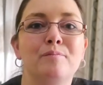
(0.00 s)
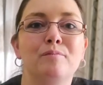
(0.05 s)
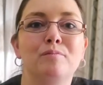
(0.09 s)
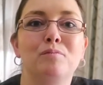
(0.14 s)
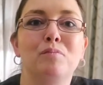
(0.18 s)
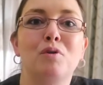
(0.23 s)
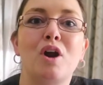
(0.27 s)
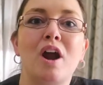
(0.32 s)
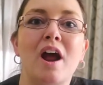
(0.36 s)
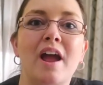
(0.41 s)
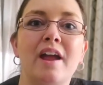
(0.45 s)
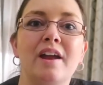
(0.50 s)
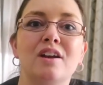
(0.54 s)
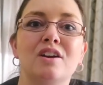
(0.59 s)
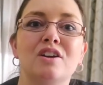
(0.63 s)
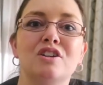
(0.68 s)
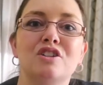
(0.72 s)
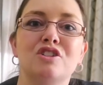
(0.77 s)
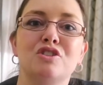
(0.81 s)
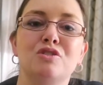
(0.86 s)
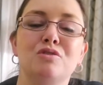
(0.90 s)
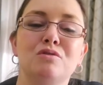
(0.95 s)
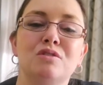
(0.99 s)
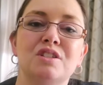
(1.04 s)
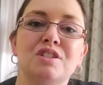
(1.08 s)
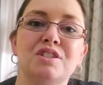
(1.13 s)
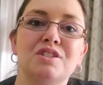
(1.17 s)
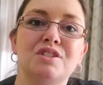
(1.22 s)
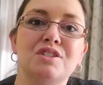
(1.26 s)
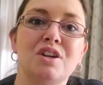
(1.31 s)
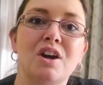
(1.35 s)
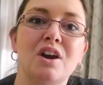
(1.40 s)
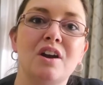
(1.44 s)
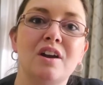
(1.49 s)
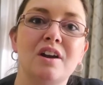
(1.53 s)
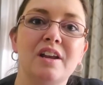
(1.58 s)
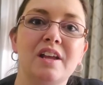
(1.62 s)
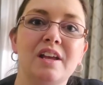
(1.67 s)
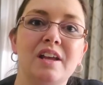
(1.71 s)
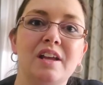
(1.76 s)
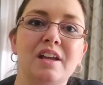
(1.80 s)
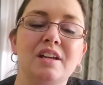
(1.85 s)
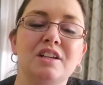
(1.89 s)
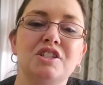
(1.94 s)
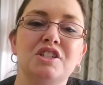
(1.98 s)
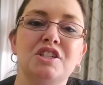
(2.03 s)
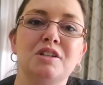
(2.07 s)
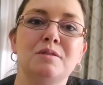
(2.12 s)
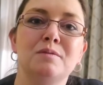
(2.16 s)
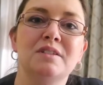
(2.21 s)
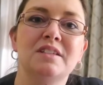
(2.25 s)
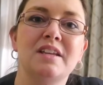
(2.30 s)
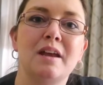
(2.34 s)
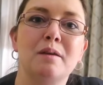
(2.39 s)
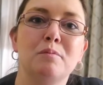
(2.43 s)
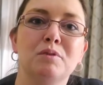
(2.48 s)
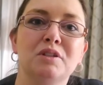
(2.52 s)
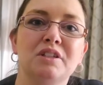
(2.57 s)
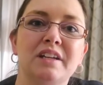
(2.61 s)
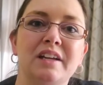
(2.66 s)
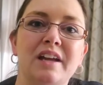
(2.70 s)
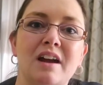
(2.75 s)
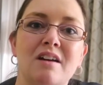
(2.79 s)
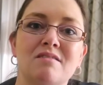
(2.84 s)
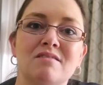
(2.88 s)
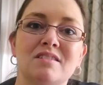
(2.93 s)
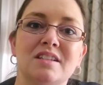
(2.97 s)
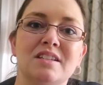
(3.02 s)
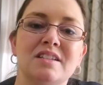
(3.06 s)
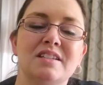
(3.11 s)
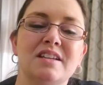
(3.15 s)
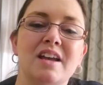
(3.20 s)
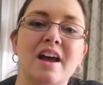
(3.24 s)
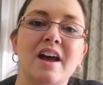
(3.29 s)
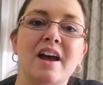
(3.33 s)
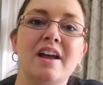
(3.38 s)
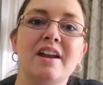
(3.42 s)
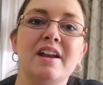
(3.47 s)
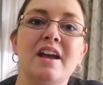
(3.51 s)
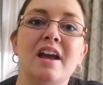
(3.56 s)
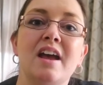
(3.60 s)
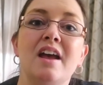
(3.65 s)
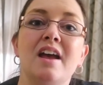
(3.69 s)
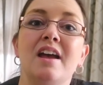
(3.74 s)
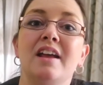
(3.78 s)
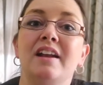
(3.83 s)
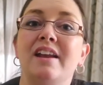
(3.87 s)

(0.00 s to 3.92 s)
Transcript: Prior to starting, she was able to count to 10.